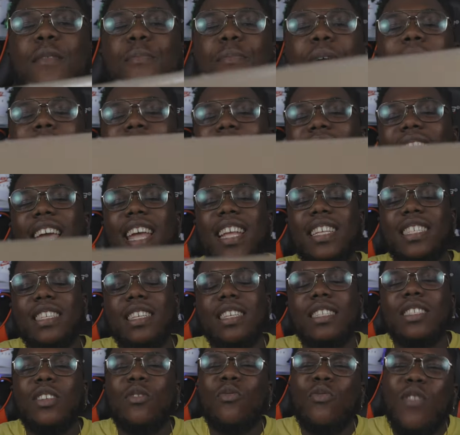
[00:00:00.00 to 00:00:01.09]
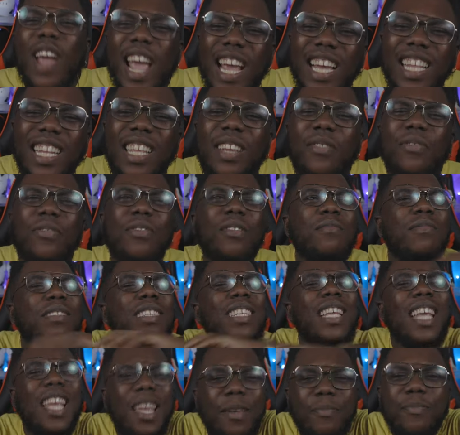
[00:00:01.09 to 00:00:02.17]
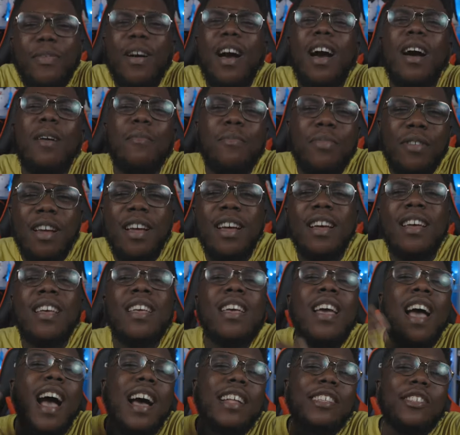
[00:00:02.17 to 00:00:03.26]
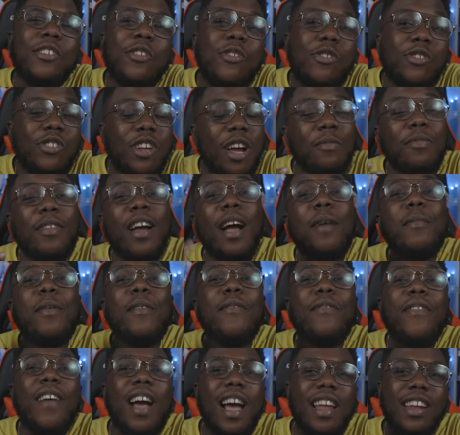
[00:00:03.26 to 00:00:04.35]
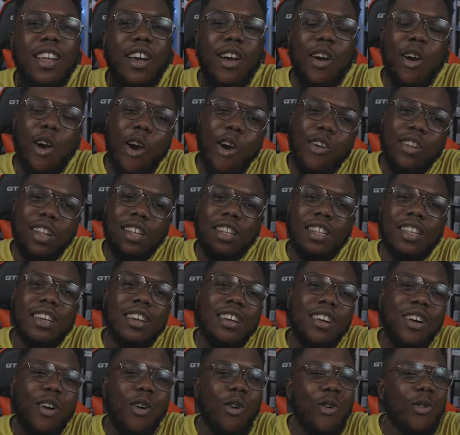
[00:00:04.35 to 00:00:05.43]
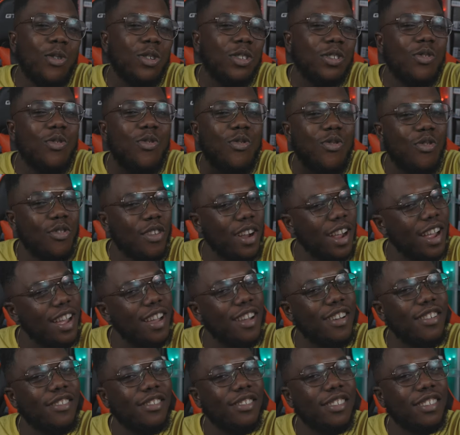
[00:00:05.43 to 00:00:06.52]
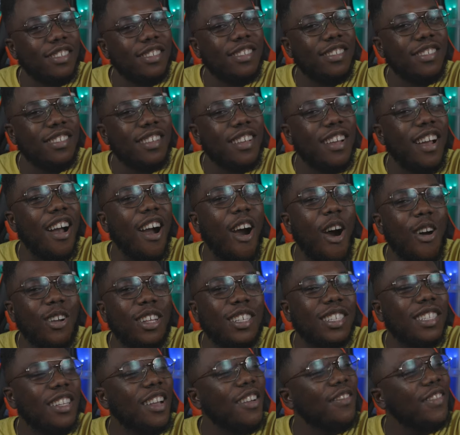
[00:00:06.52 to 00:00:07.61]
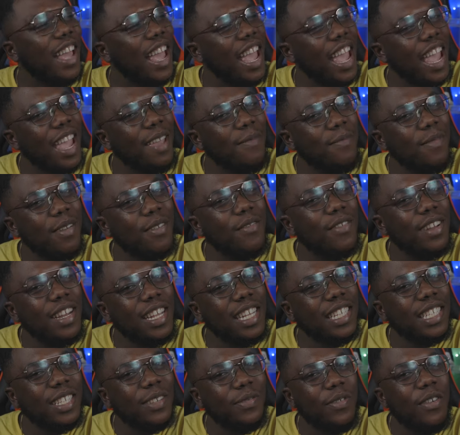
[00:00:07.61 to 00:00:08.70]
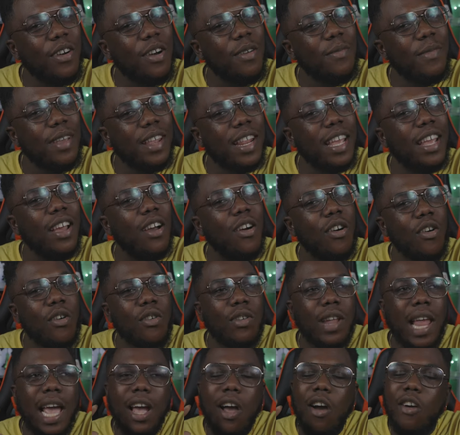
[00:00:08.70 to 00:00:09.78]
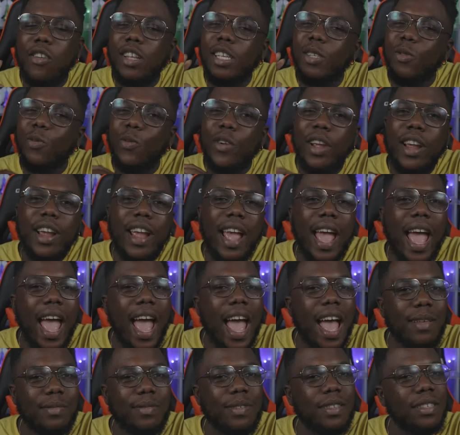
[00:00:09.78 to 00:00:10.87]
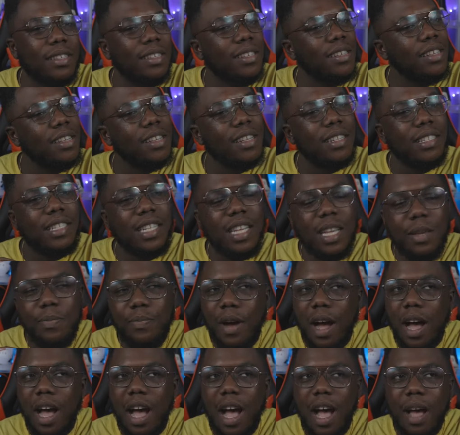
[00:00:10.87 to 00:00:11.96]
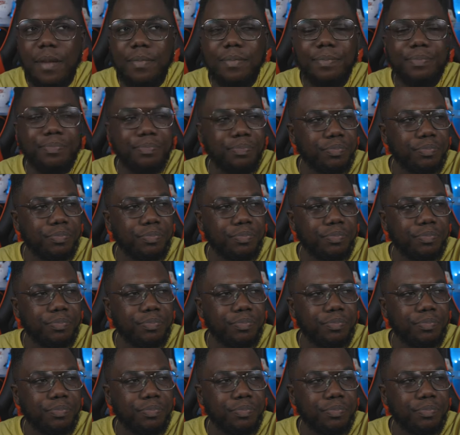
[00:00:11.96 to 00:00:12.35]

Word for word: a package directly from Depop, bruh. I told y'all, bruh, I've been finding all the little old school grills, all the stuff that ain't been released for a minute on like all these weird apps, Depop,